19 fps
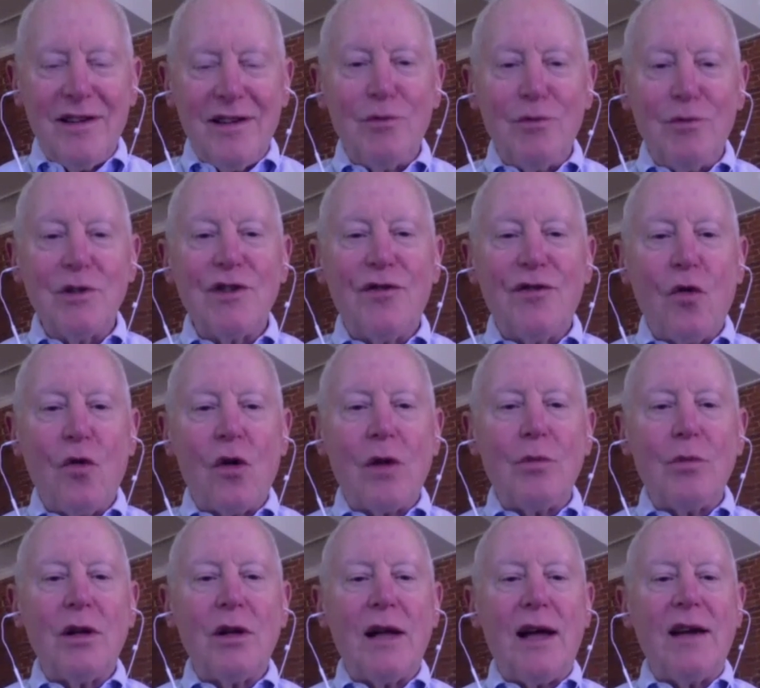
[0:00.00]
He was
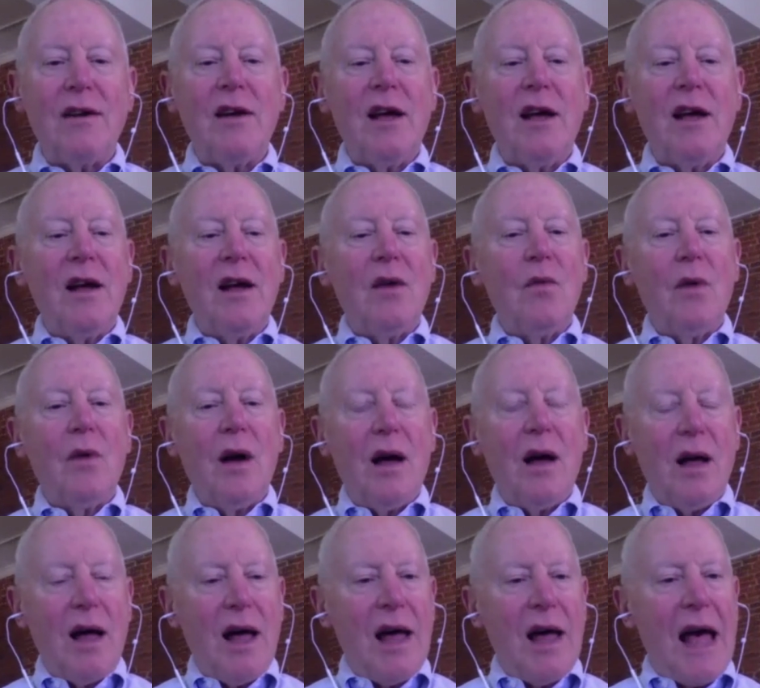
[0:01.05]
formal and
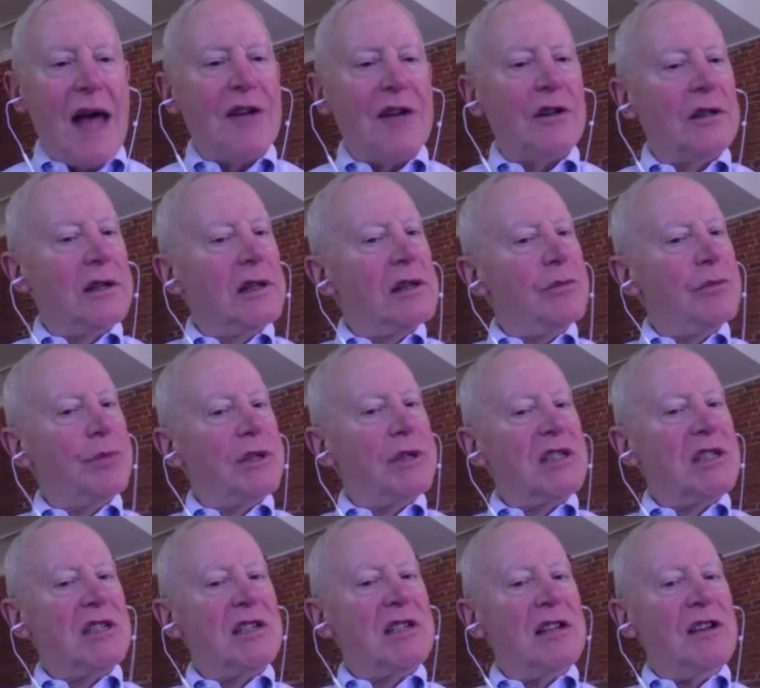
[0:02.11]
and a little bit
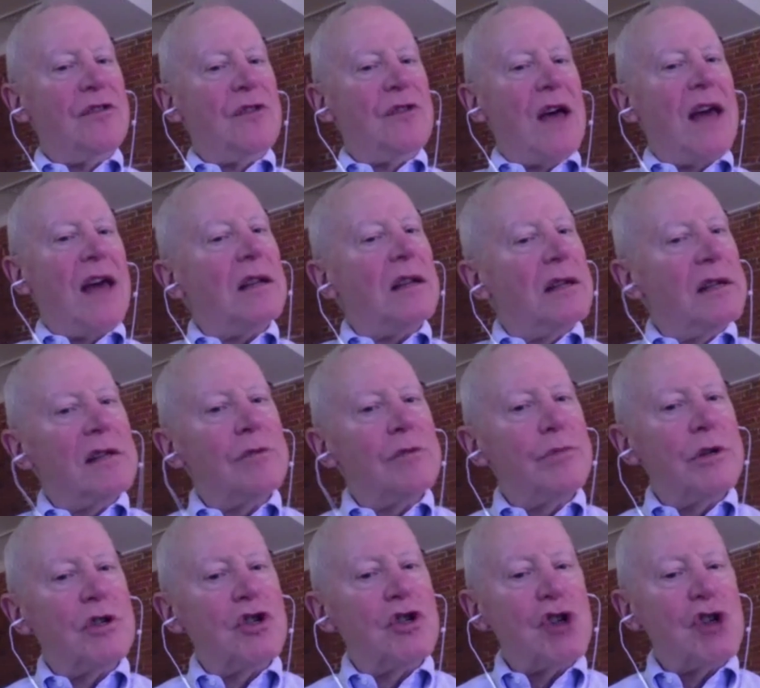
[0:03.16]
stiff and a little
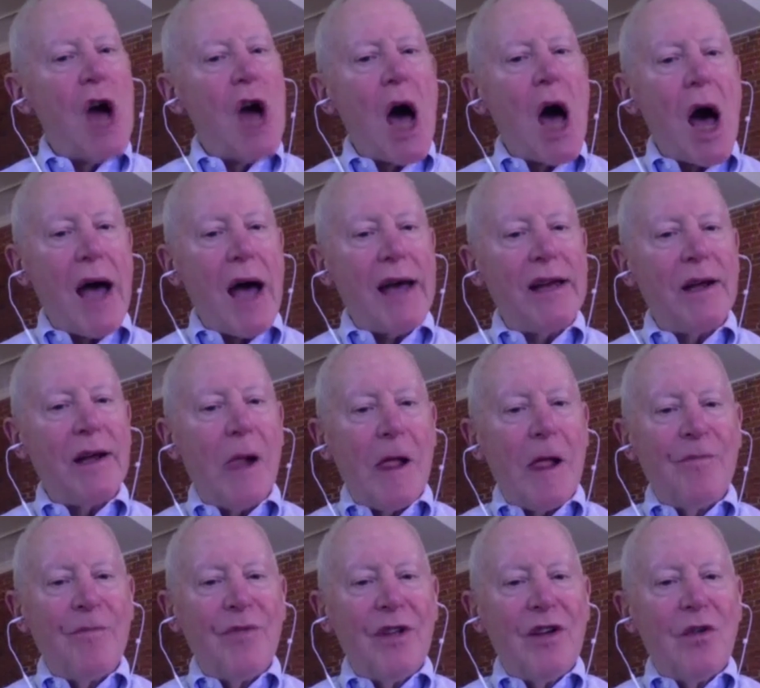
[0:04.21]
bit shy
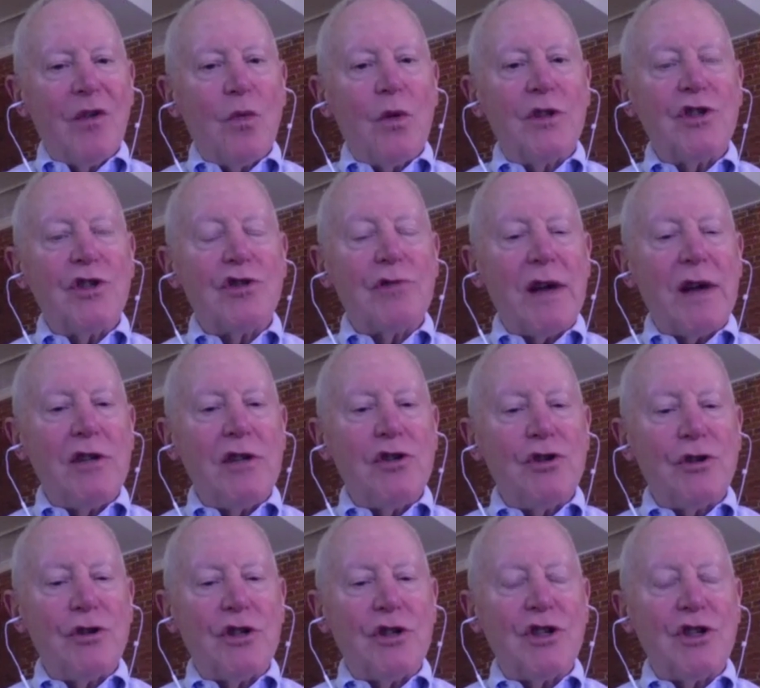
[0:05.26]
with
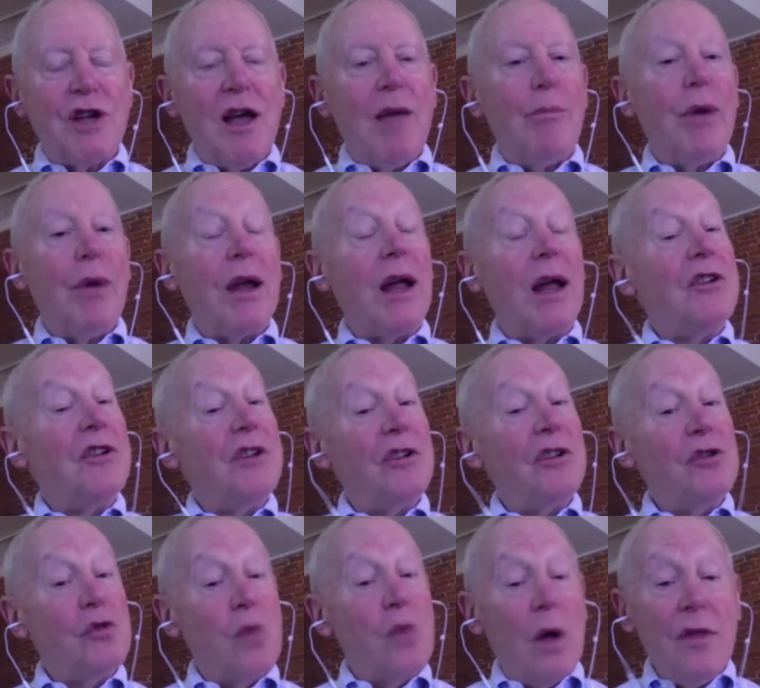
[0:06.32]
strangers. But I'll tell
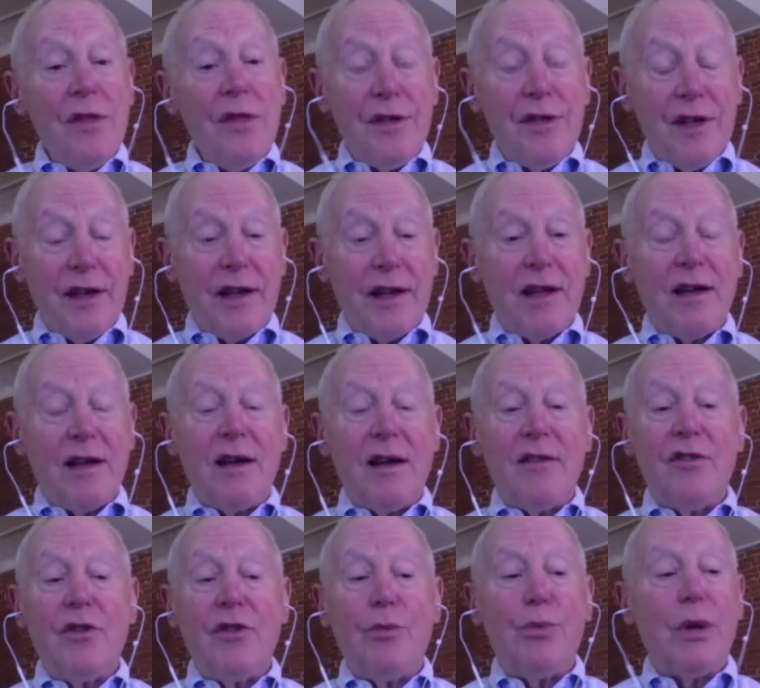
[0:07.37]
you one thing uh,
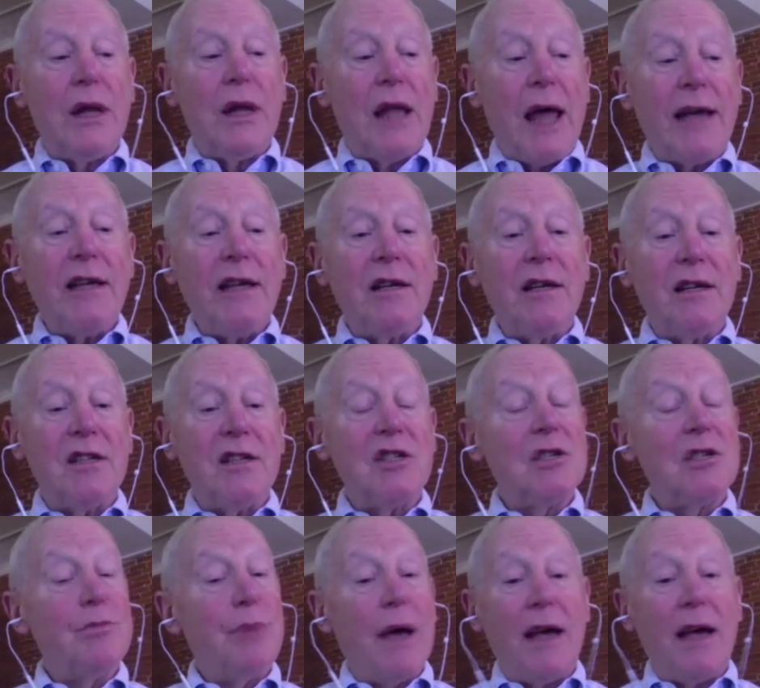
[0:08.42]
the politeness
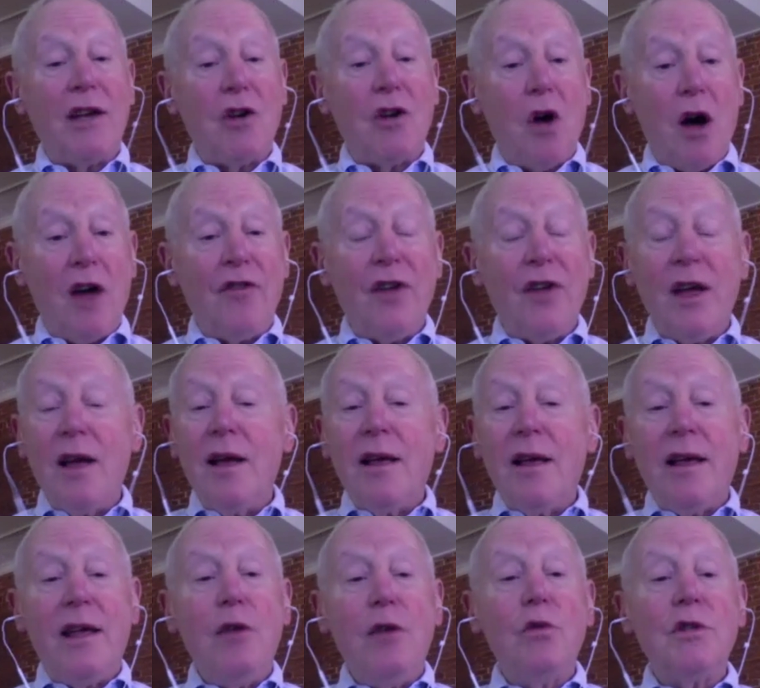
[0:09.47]
paid off.
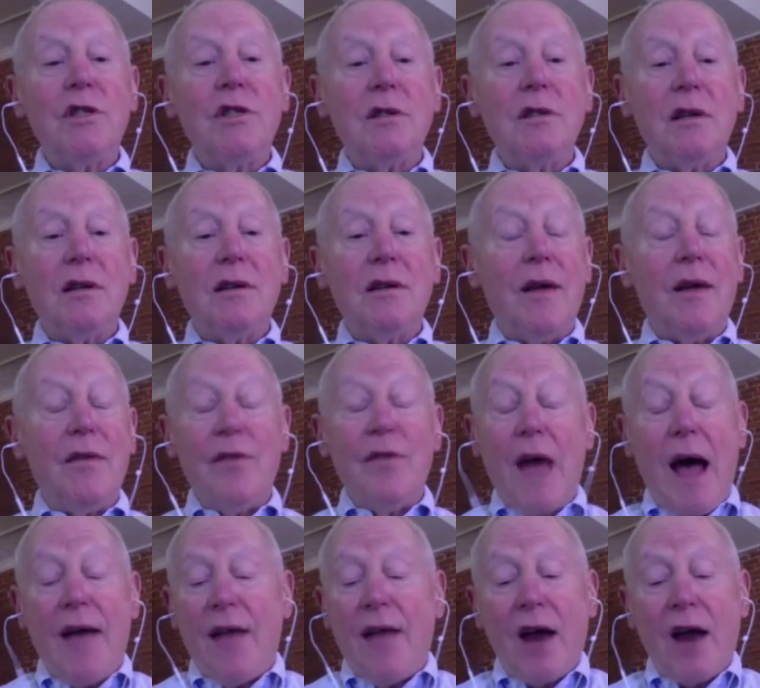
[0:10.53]
He was, uh,
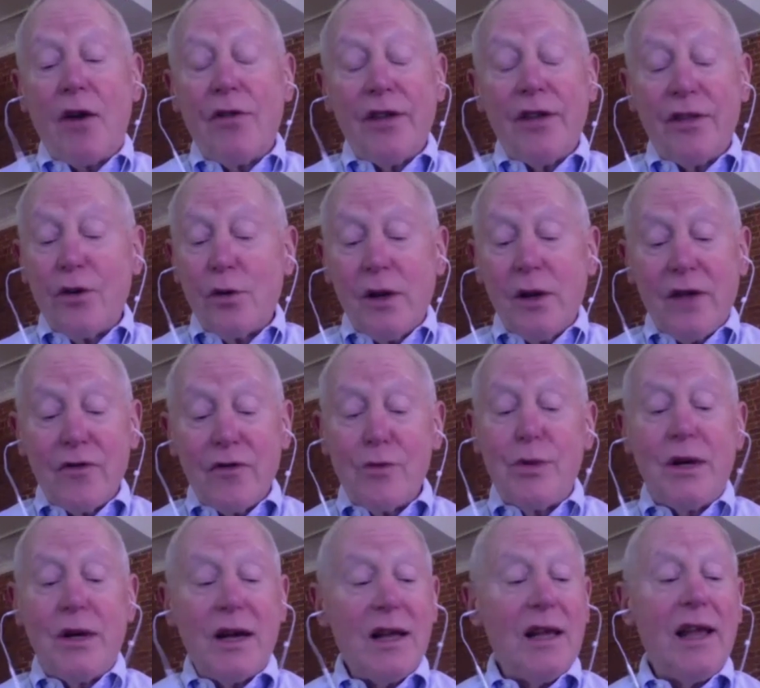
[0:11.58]
I don't think there will ever
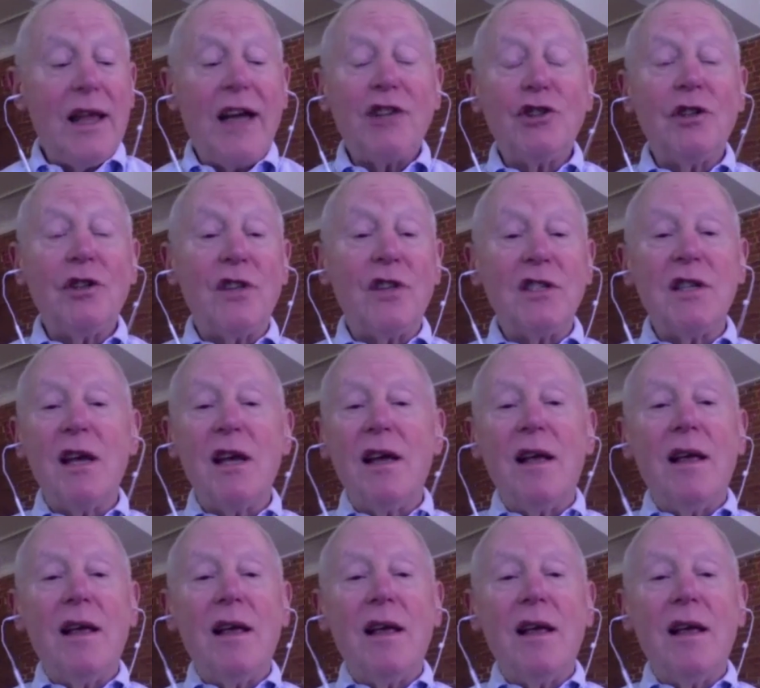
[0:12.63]
be a collection of this.